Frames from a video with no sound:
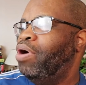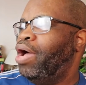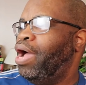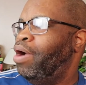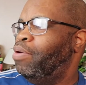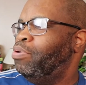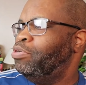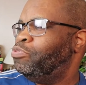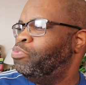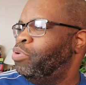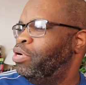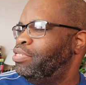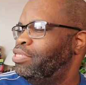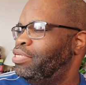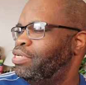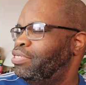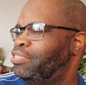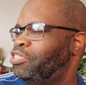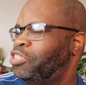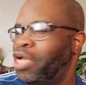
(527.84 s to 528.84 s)
I always wanted
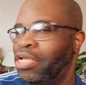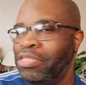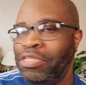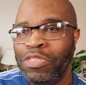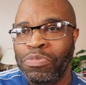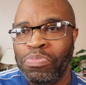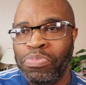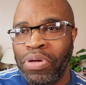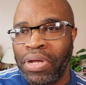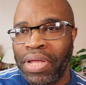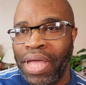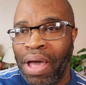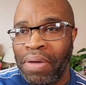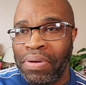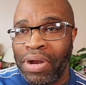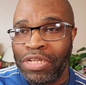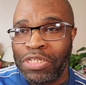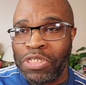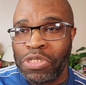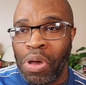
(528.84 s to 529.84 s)
to check this book out,
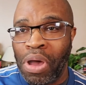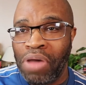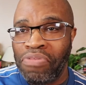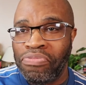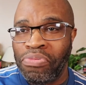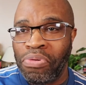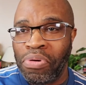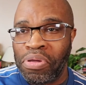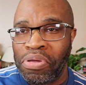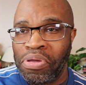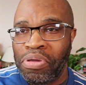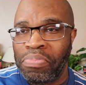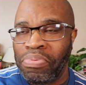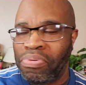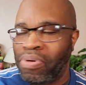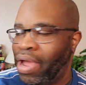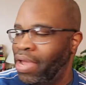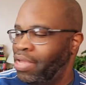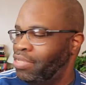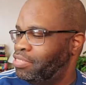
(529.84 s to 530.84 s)
and I saw it for a good
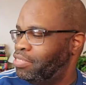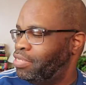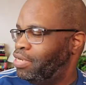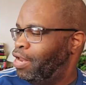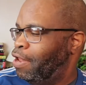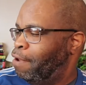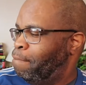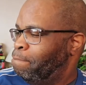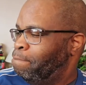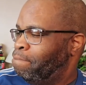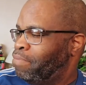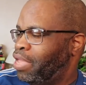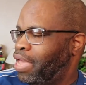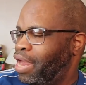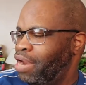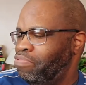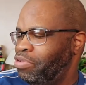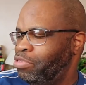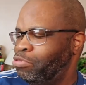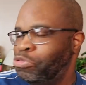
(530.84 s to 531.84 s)
price, and
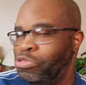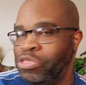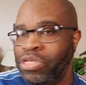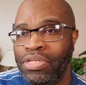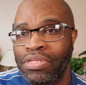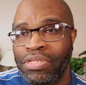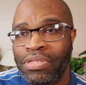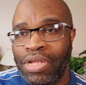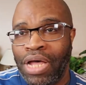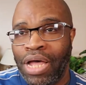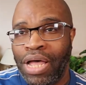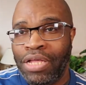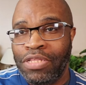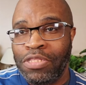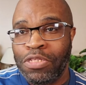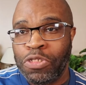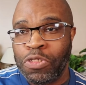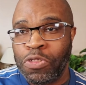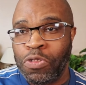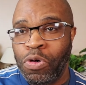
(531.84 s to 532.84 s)
kind of interested in uh,
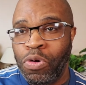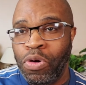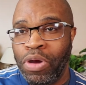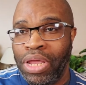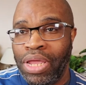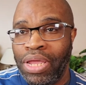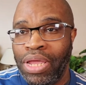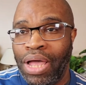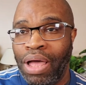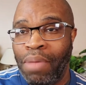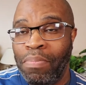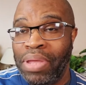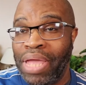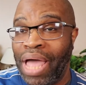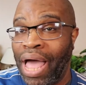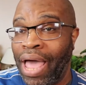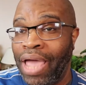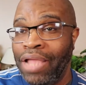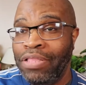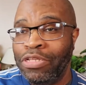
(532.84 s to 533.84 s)
the story uh,
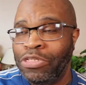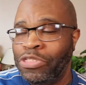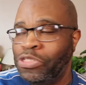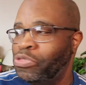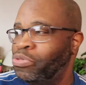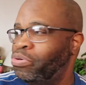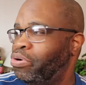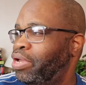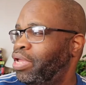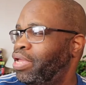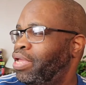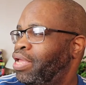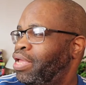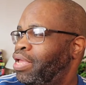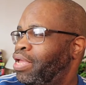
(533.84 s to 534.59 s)
behind the story.